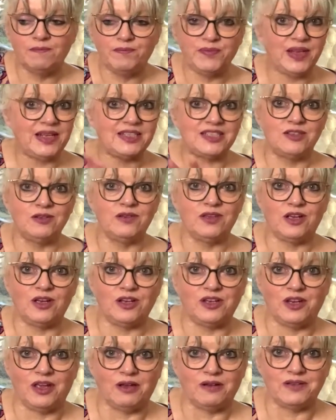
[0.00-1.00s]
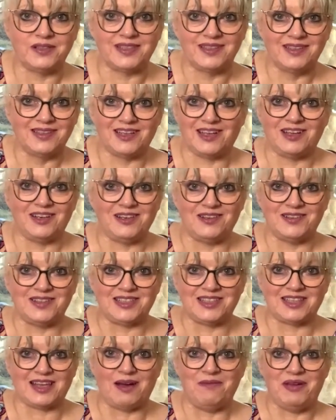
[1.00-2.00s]
But that's not the good news. The good news
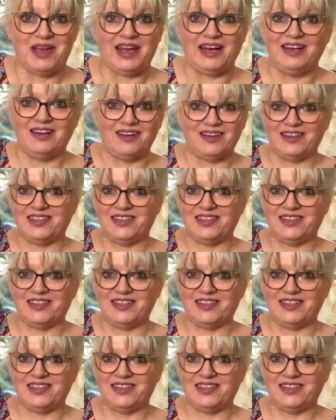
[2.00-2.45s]
is coming.